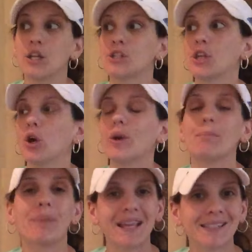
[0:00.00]
So
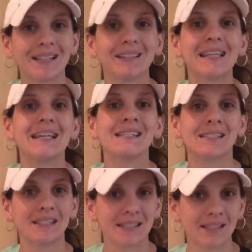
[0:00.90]
basically
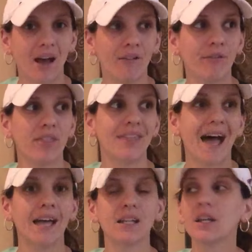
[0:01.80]
it's the stuff
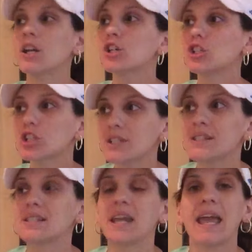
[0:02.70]
that
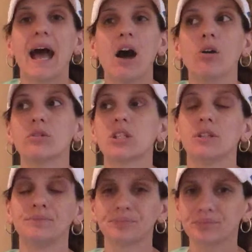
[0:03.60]
should stay out